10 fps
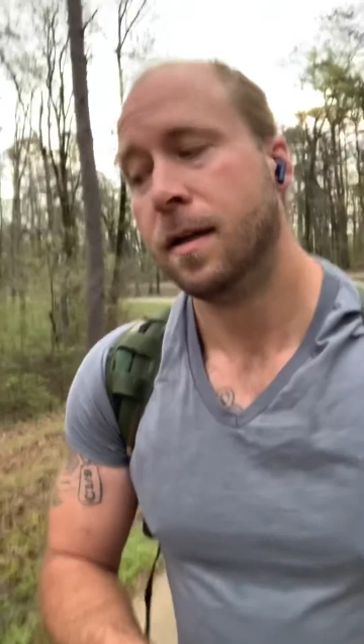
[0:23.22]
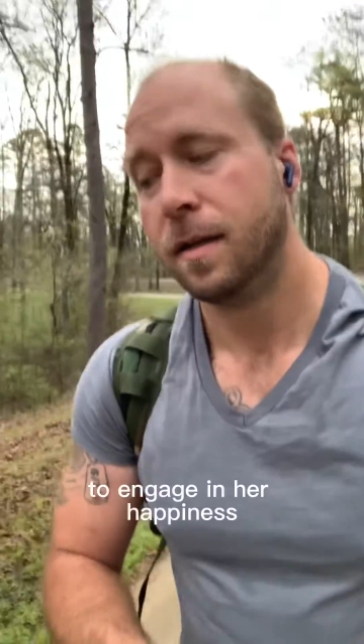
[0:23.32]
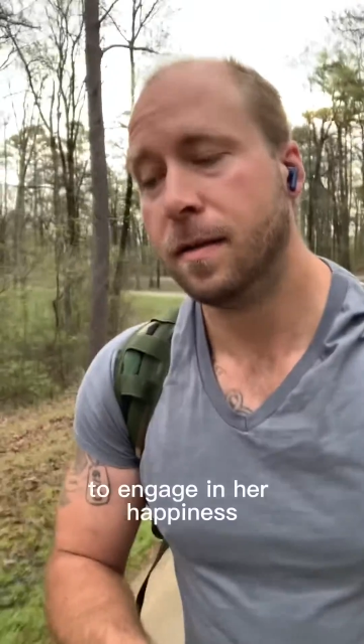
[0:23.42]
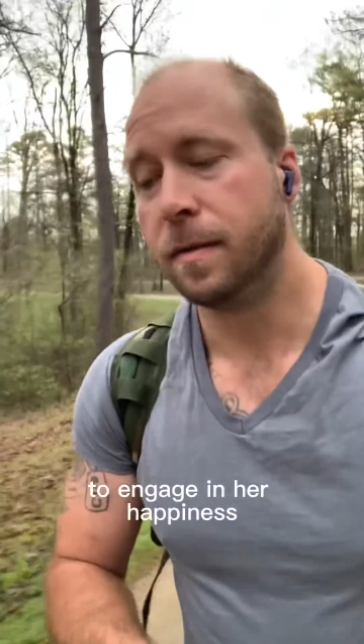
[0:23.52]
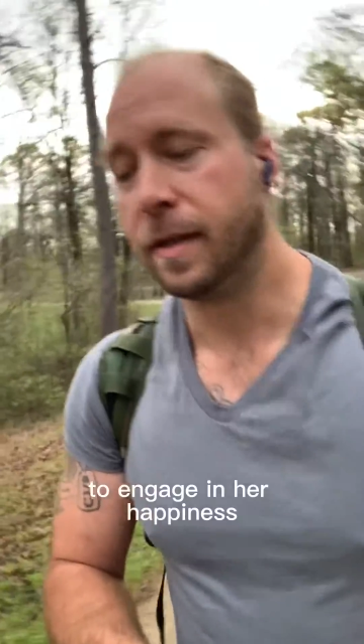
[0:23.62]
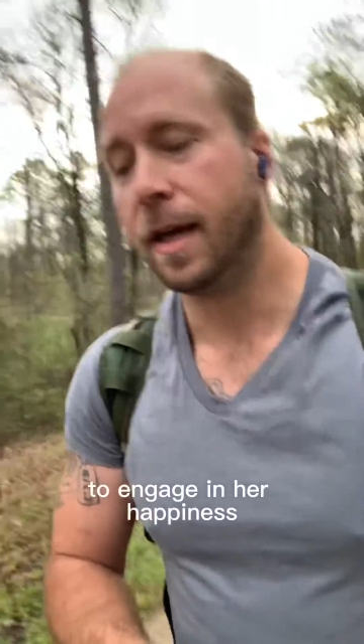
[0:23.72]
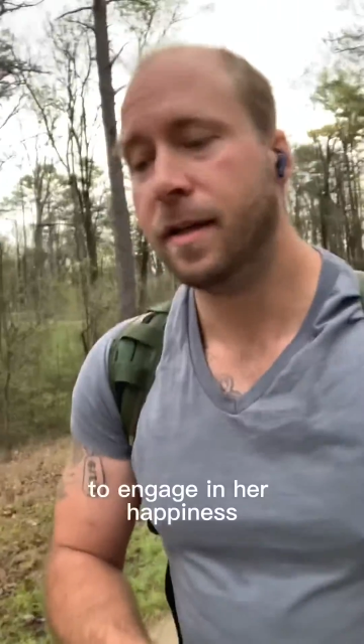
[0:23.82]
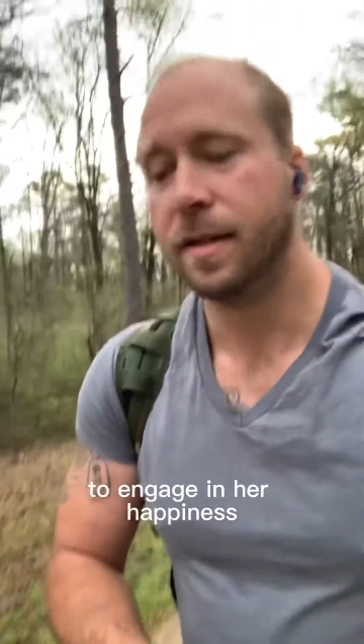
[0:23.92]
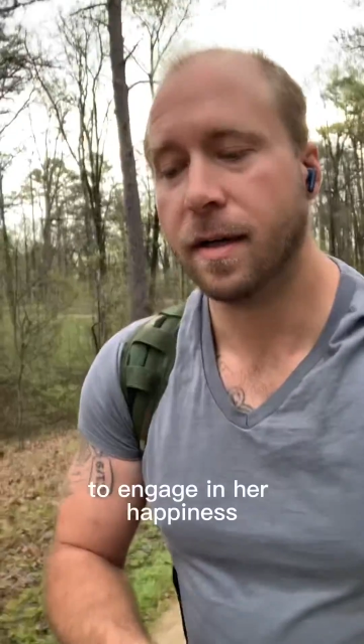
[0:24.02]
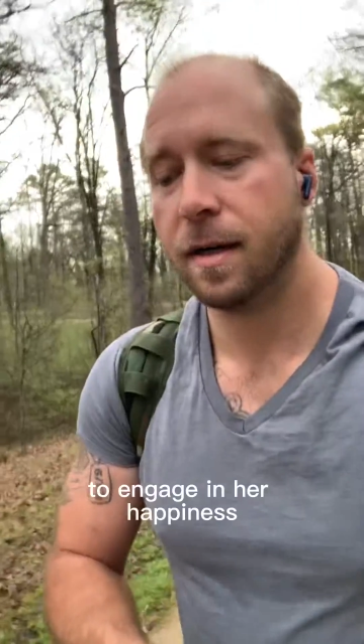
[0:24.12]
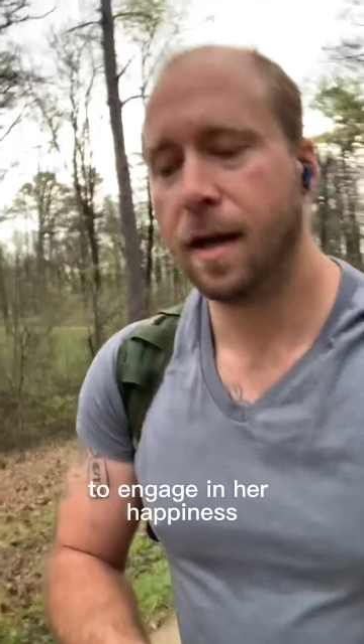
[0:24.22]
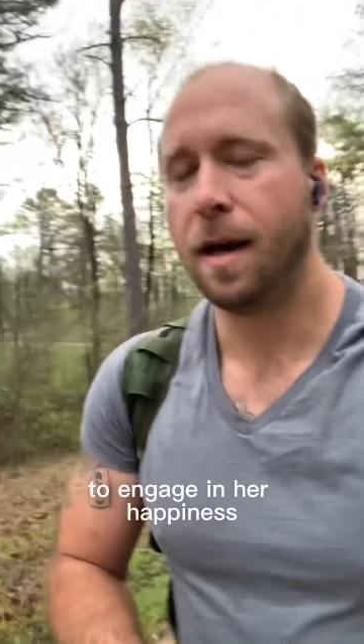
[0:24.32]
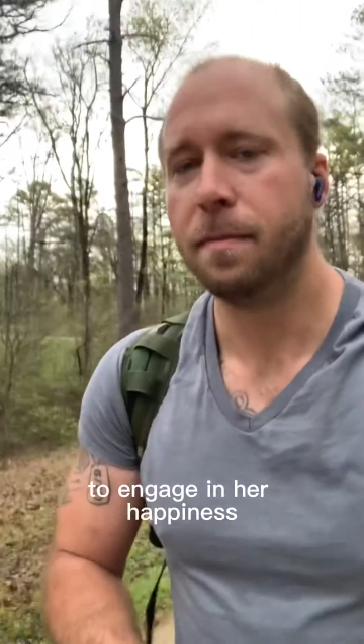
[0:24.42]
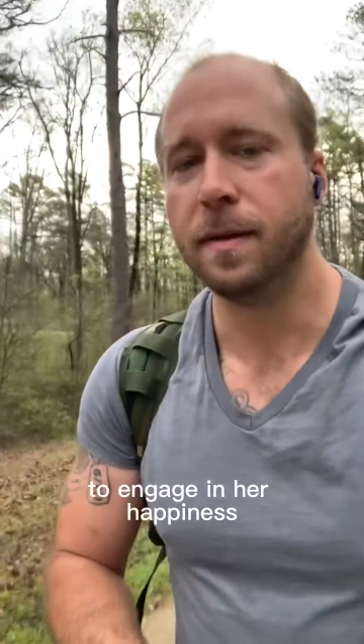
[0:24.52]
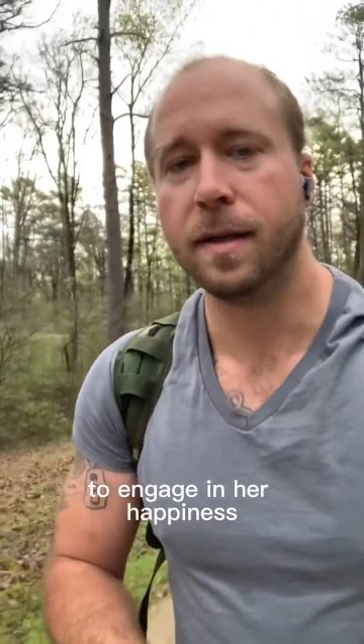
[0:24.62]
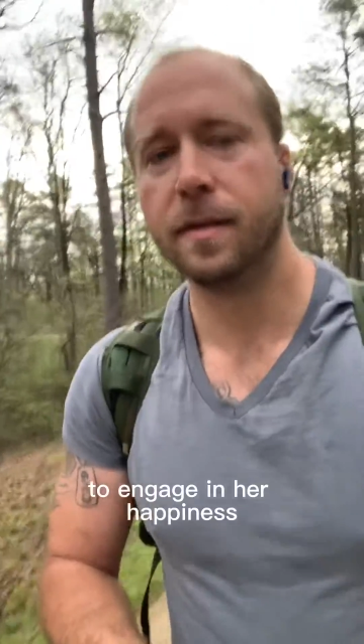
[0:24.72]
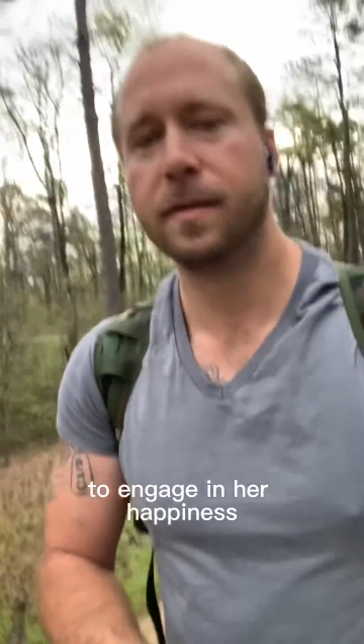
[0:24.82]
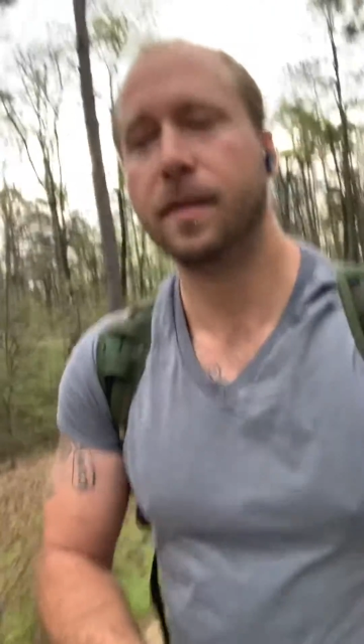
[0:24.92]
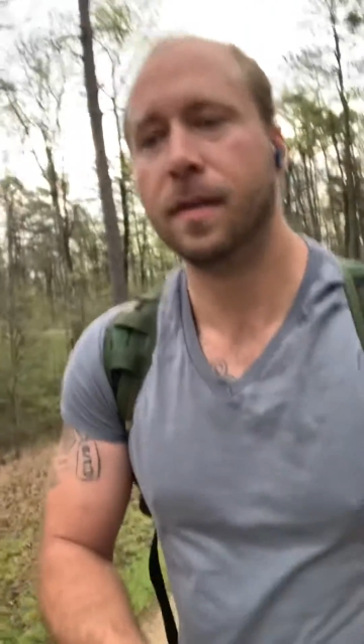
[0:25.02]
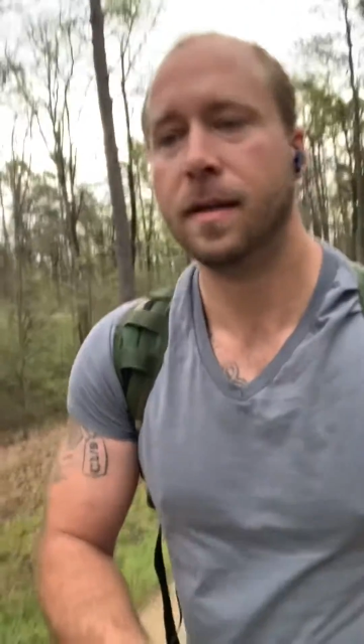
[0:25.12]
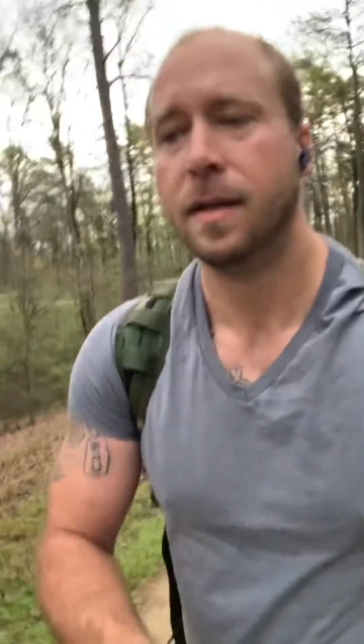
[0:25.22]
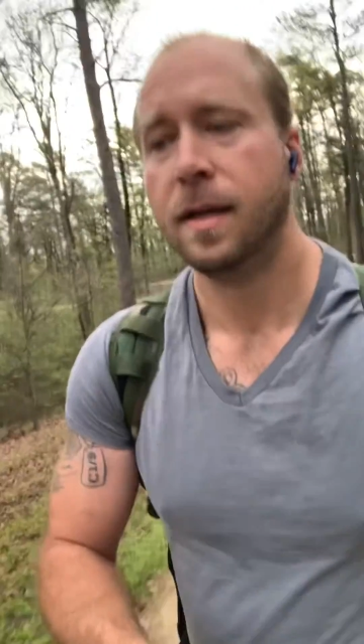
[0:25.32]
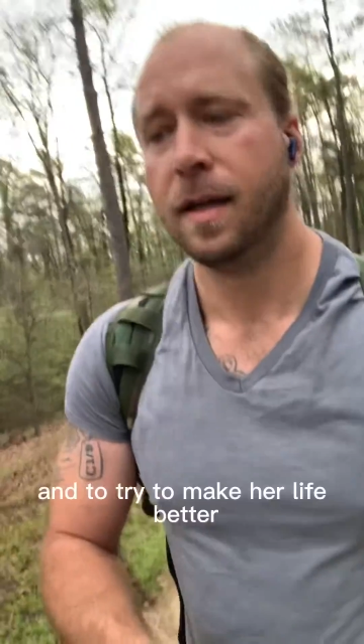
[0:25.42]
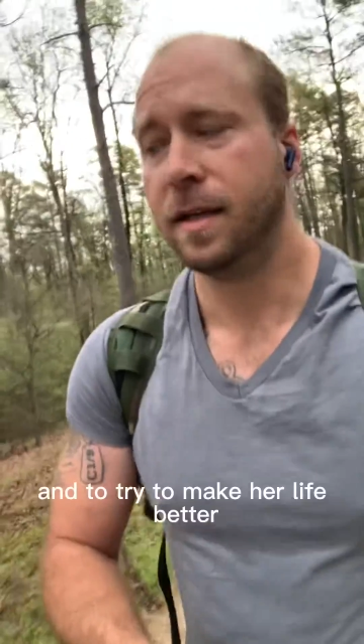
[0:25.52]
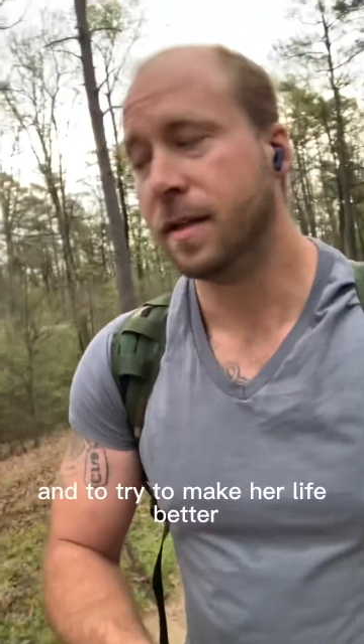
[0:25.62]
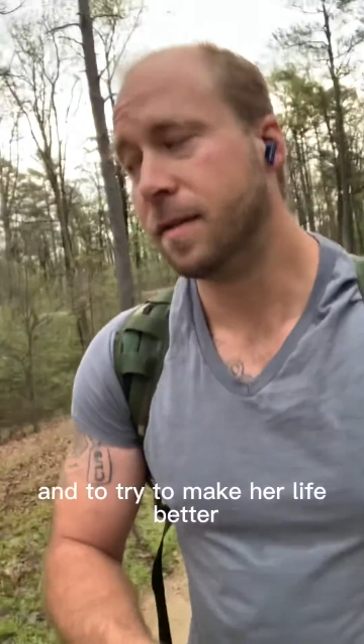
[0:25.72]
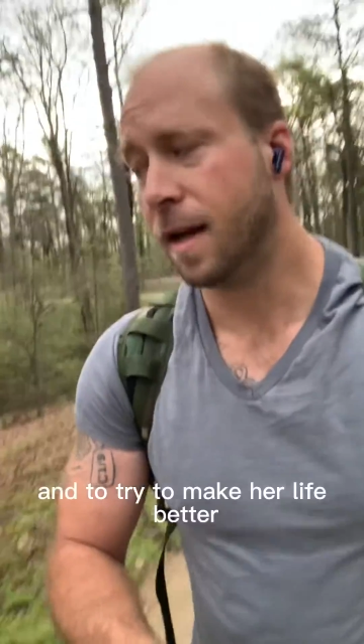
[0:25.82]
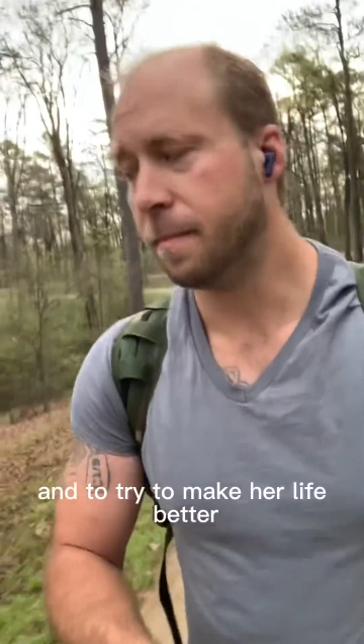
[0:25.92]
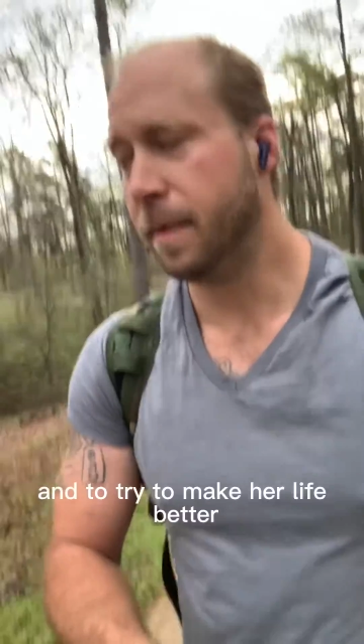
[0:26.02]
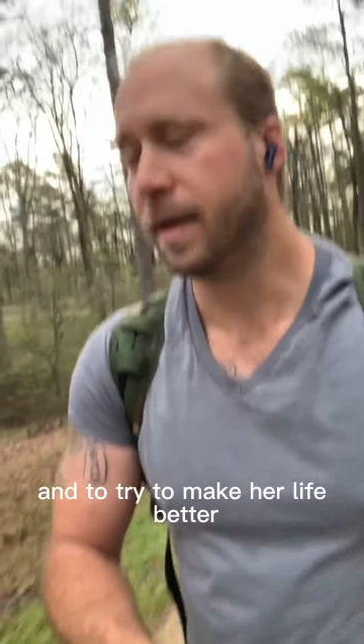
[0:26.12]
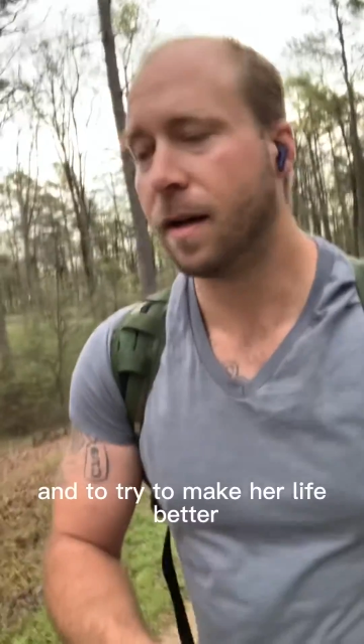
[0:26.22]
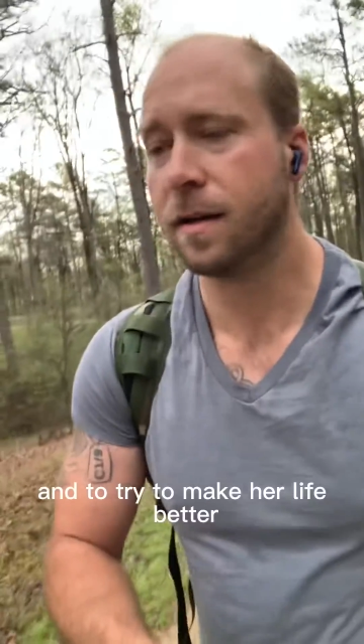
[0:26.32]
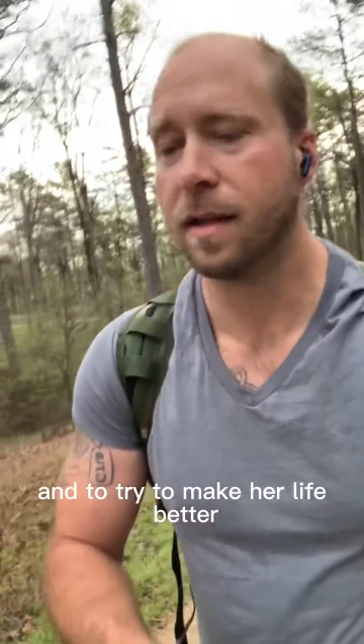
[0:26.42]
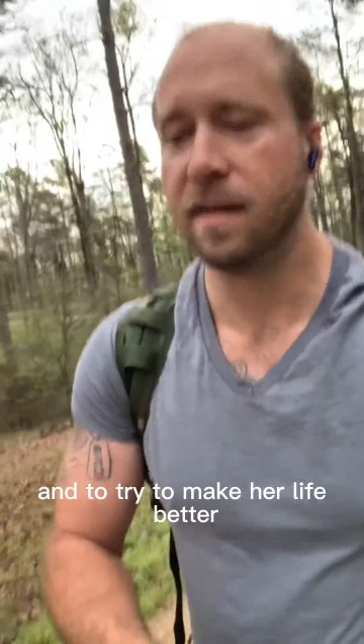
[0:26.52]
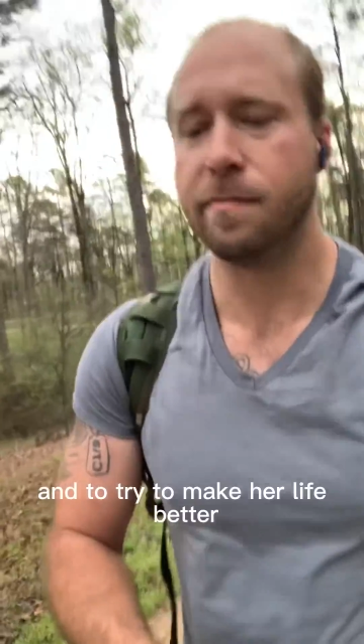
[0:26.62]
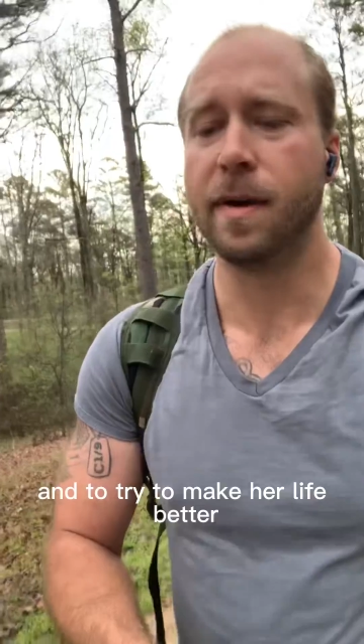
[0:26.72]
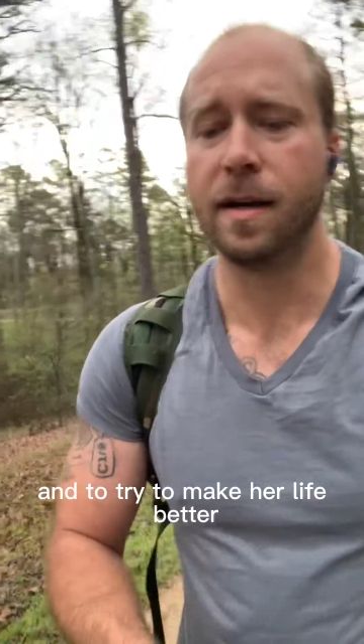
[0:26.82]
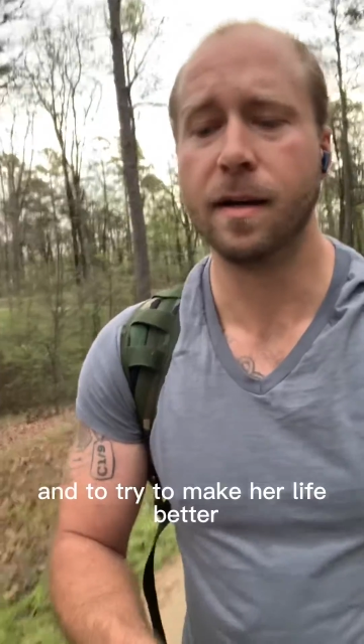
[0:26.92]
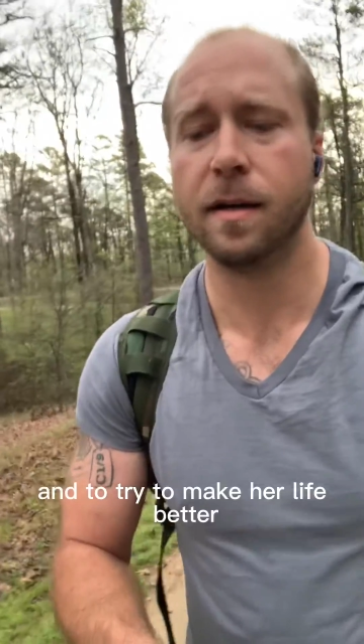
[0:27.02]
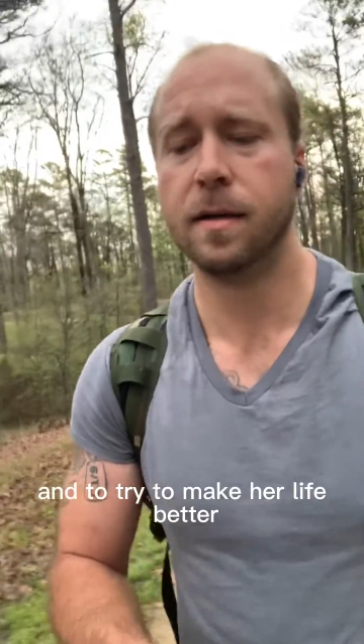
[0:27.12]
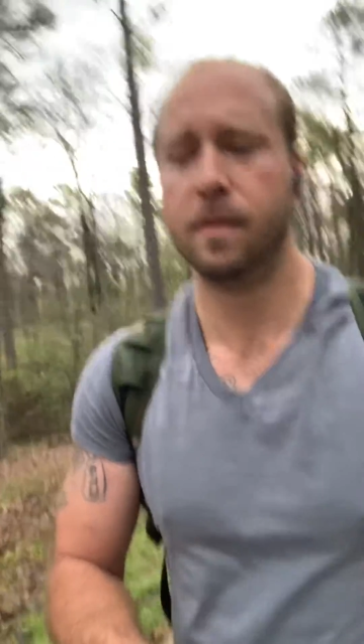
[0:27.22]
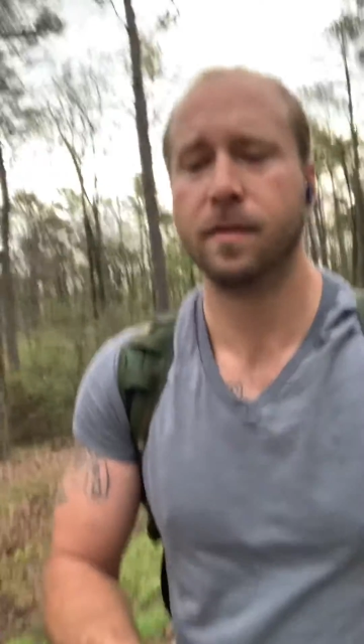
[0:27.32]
to engage in her happiness and to try to make her life better